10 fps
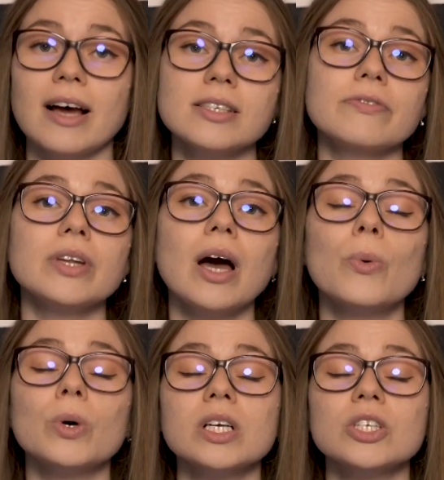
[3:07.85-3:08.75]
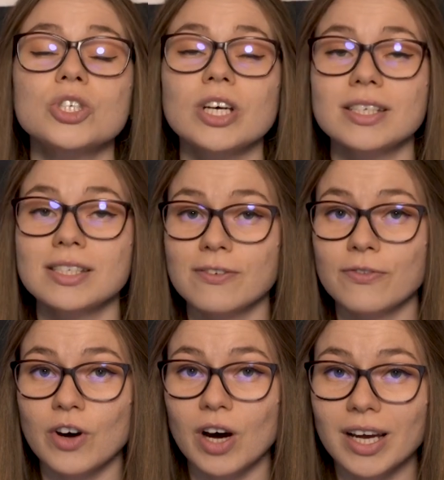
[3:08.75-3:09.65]
as of now work just
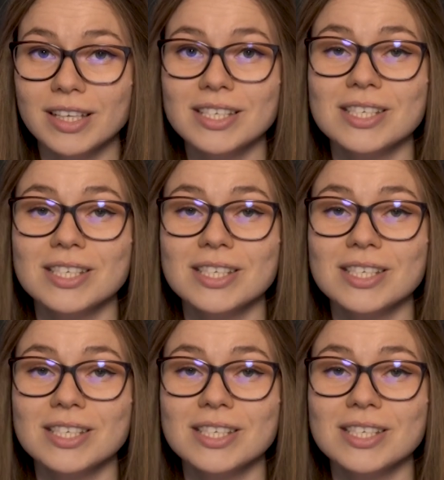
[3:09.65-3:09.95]
fine.